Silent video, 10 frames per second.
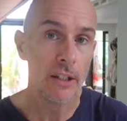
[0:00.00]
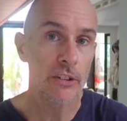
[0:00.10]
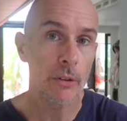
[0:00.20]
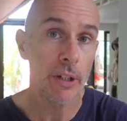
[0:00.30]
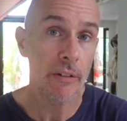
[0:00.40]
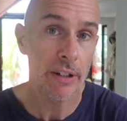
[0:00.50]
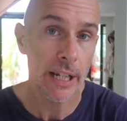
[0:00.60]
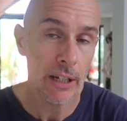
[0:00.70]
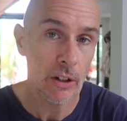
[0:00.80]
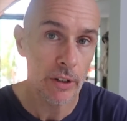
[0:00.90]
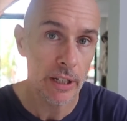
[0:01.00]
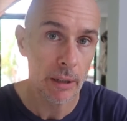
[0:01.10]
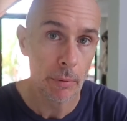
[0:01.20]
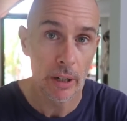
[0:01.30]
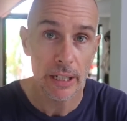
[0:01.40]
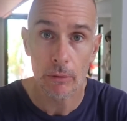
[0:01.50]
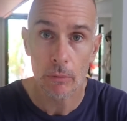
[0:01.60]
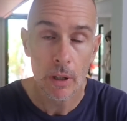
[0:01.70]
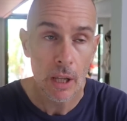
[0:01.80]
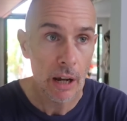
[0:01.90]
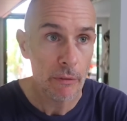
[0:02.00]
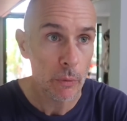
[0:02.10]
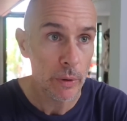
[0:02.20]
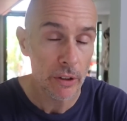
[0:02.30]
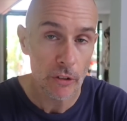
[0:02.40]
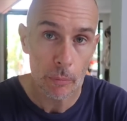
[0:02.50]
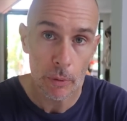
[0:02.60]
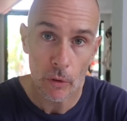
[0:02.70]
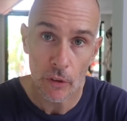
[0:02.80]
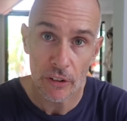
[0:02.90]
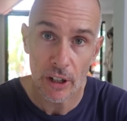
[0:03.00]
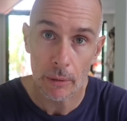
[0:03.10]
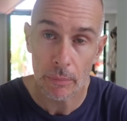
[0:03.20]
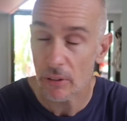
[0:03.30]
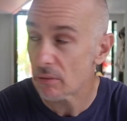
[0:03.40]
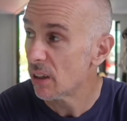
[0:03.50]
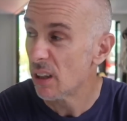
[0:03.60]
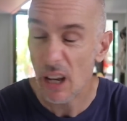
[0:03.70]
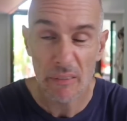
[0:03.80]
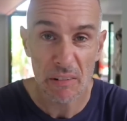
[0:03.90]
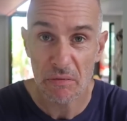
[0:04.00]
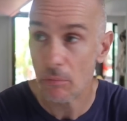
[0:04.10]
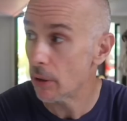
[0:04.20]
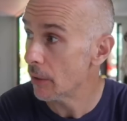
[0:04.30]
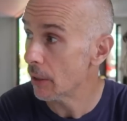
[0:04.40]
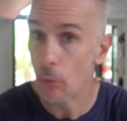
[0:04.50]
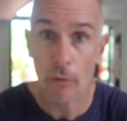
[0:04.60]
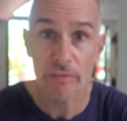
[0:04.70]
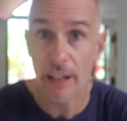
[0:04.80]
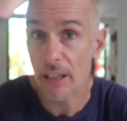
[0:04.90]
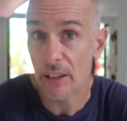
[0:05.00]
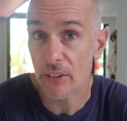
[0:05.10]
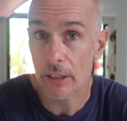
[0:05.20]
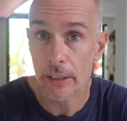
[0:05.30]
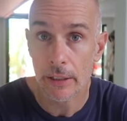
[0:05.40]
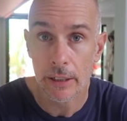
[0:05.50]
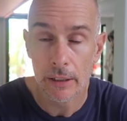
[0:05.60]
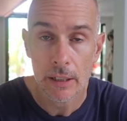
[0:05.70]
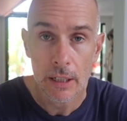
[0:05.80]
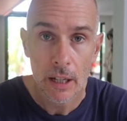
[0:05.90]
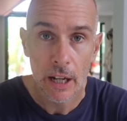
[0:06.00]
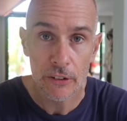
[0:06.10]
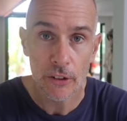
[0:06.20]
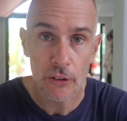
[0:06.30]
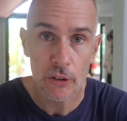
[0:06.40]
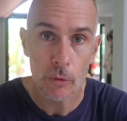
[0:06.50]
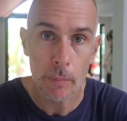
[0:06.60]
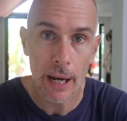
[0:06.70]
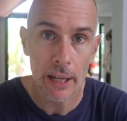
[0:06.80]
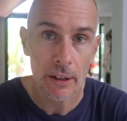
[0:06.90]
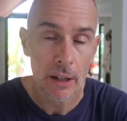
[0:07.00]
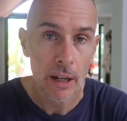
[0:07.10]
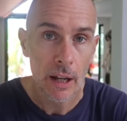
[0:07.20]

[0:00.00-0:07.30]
So we don't have any aircon here. But again, having the windows open all the time, and we only have one fan actually in here. It's not too bad.